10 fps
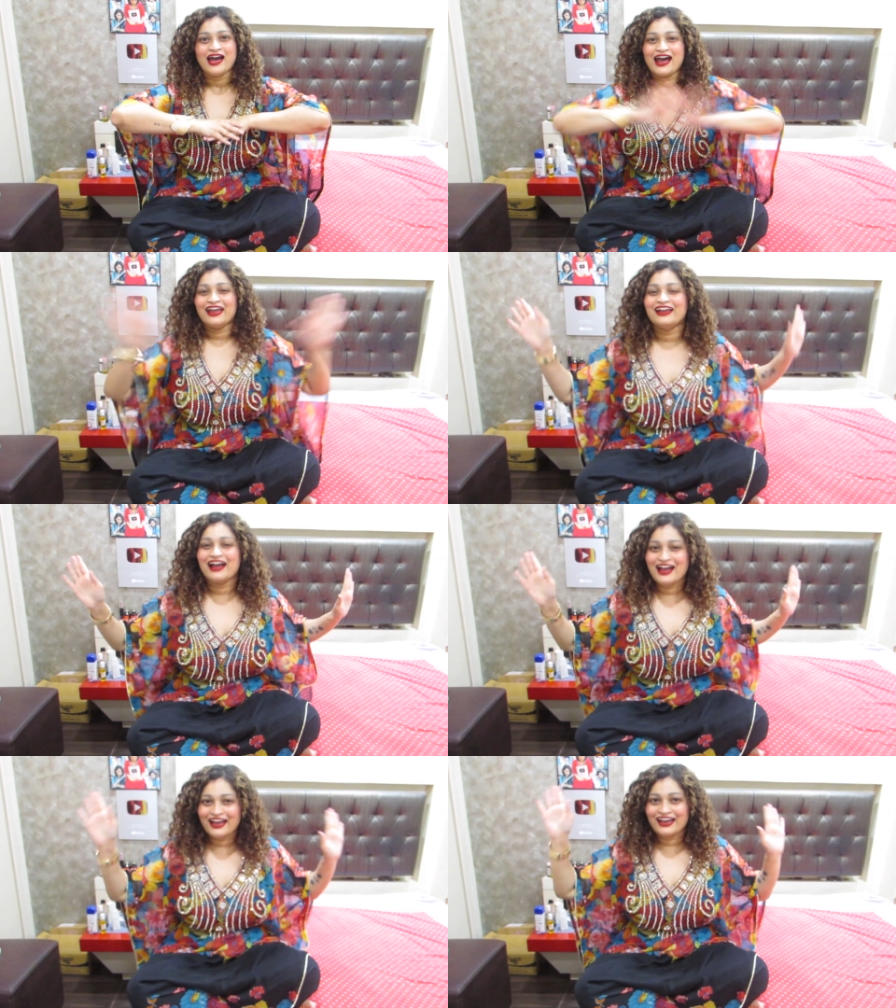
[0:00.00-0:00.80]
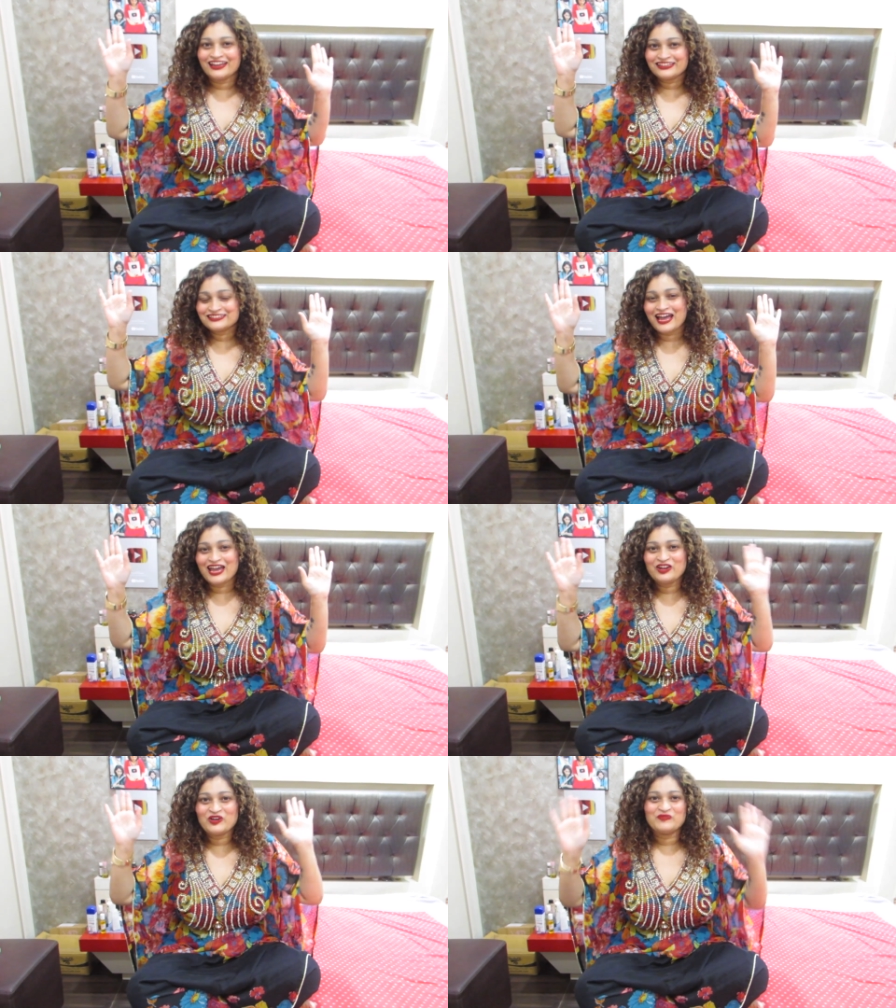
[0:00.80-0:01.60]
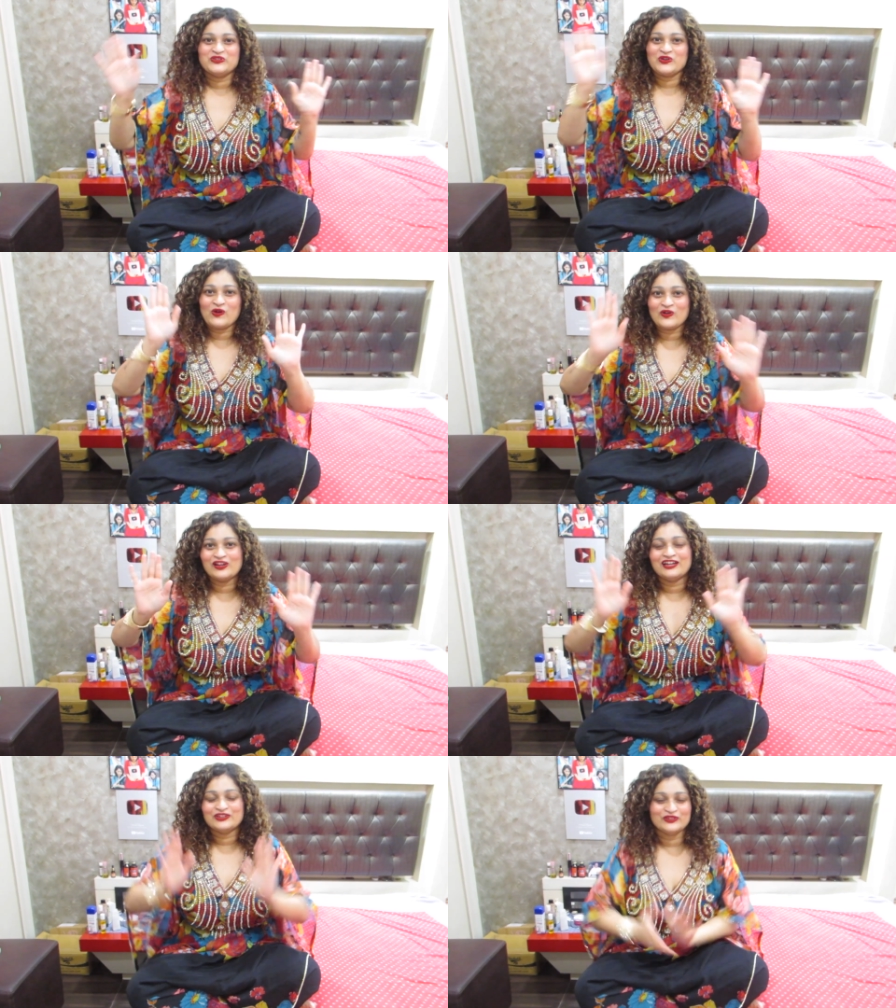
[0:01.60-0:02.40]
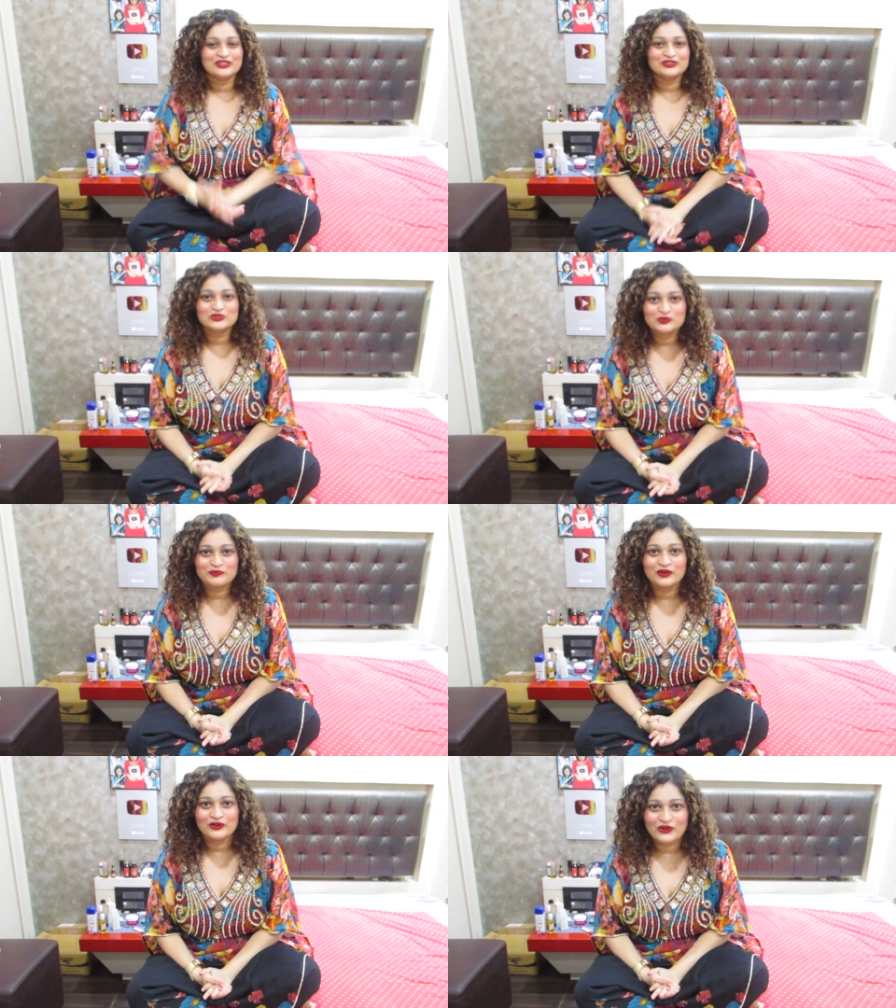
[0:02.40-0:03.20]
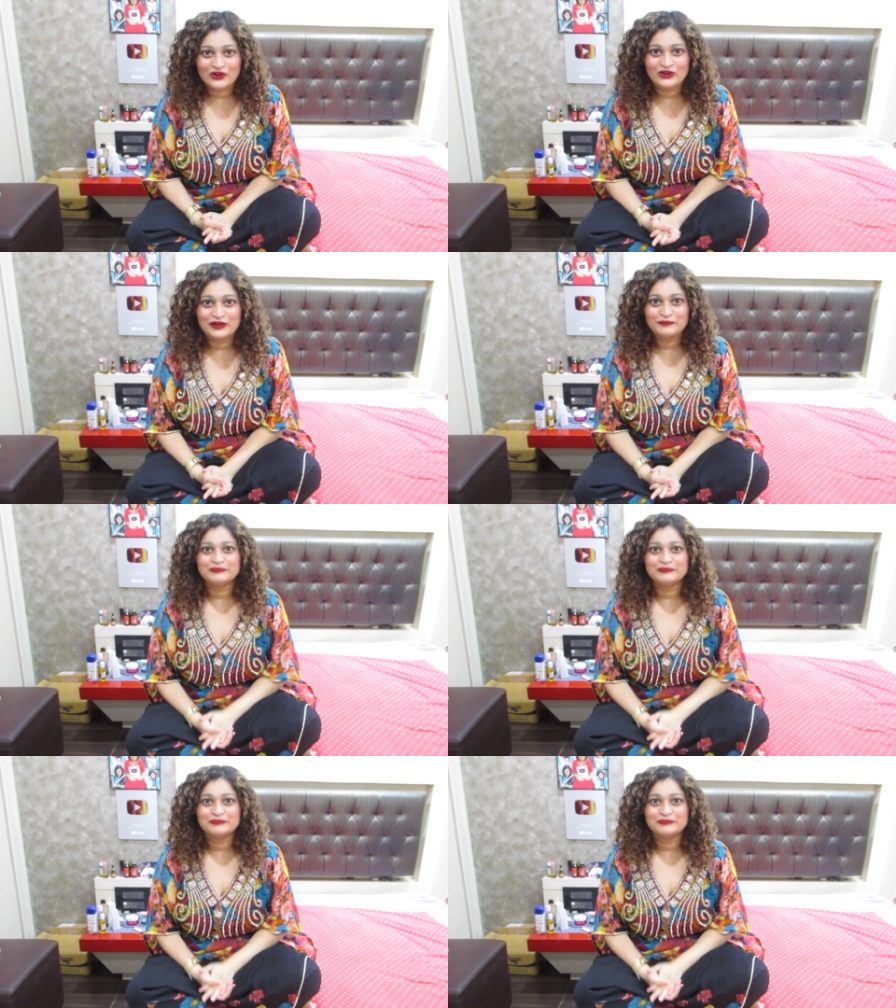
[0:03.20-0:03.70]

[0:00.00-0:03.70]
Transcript: Hi guys, I hope you all are doing super good.